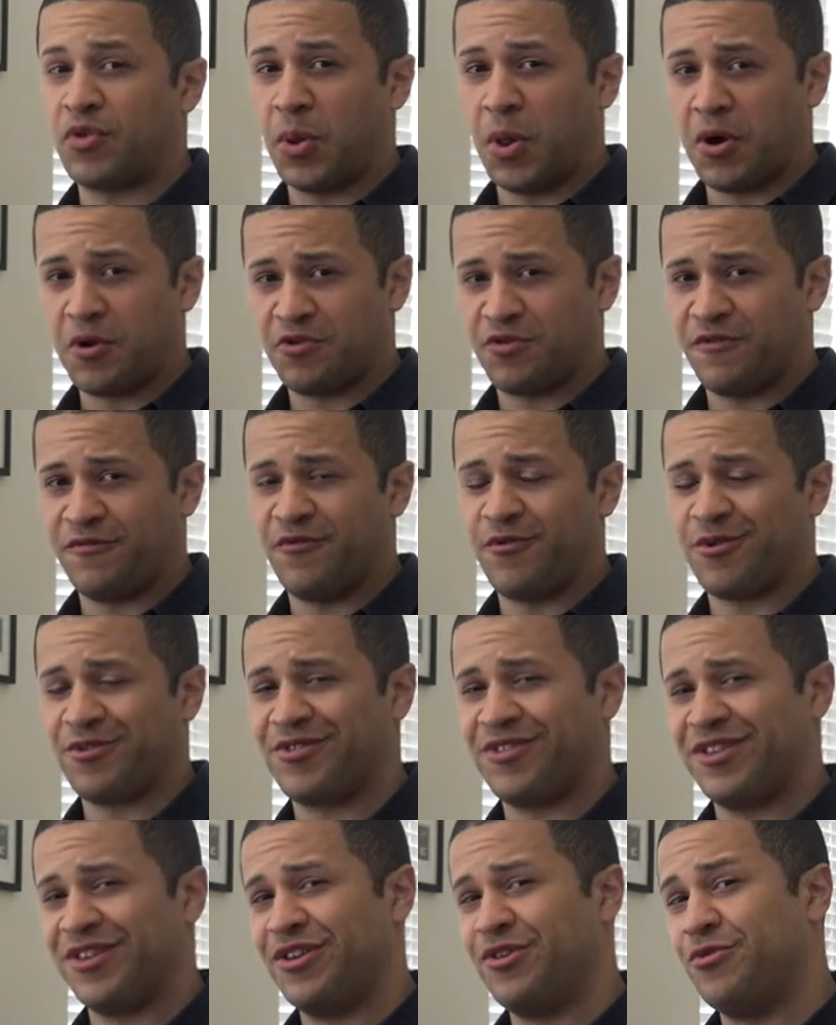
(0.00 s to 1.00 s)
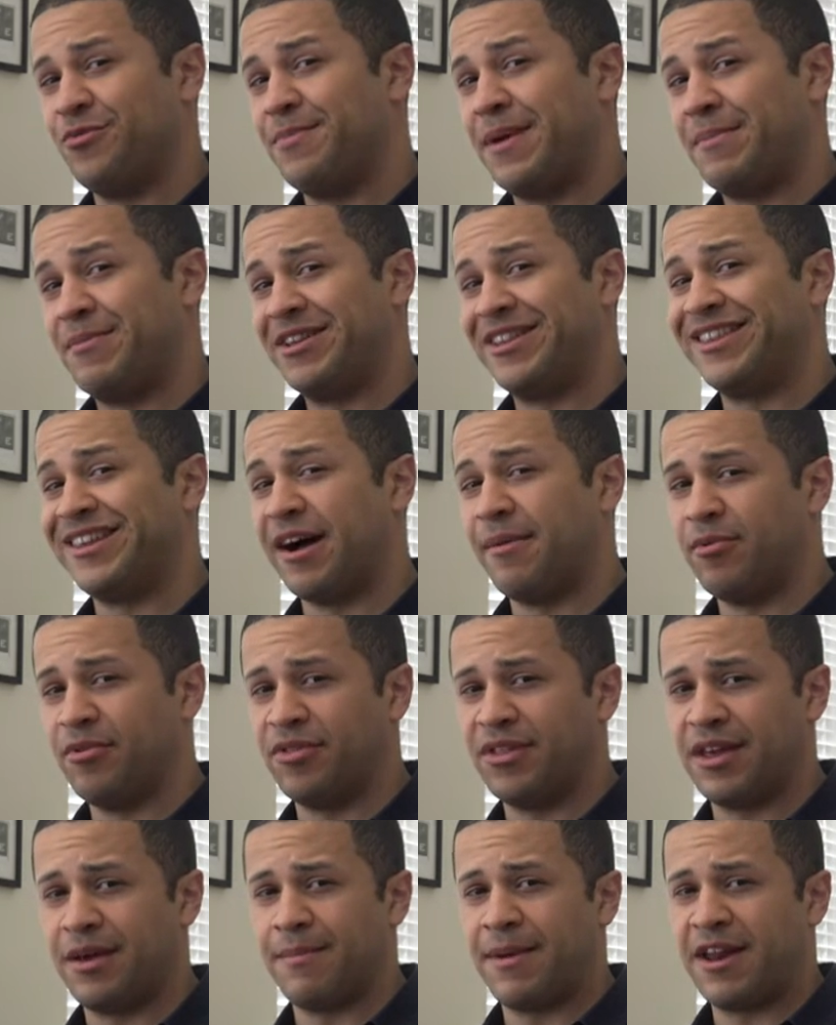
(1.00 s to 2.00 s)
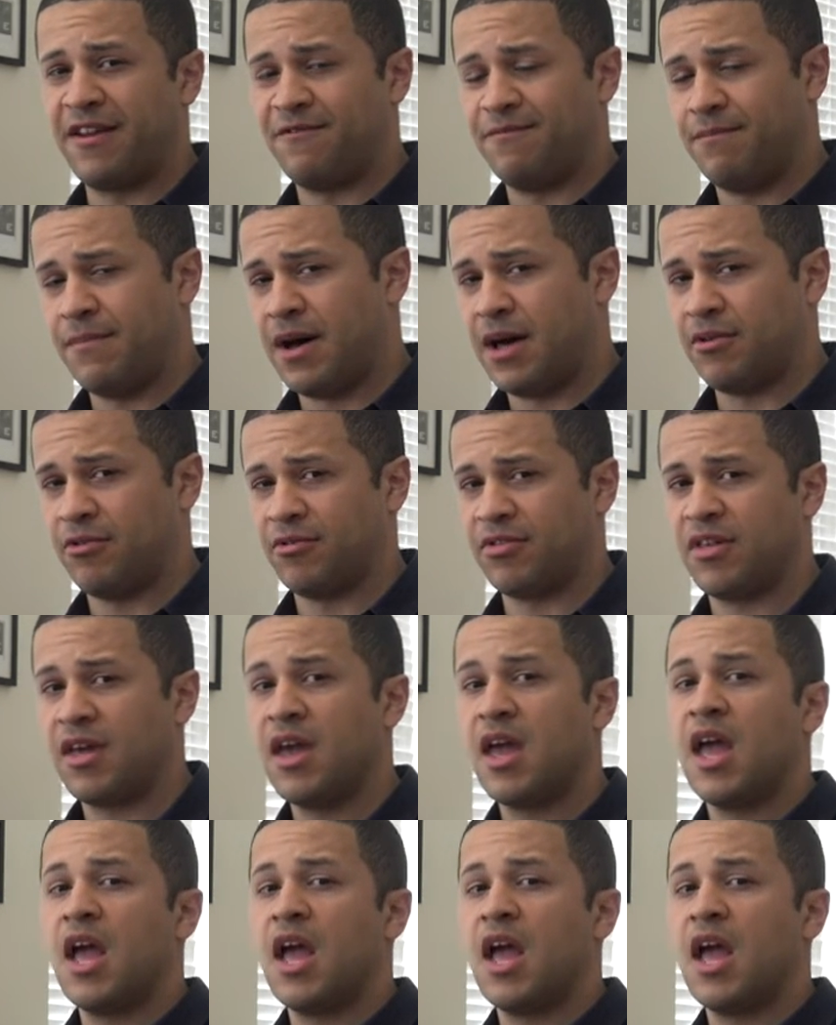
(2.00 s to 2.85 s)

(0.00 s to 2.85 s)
larger force than you, maybe double the amount of models.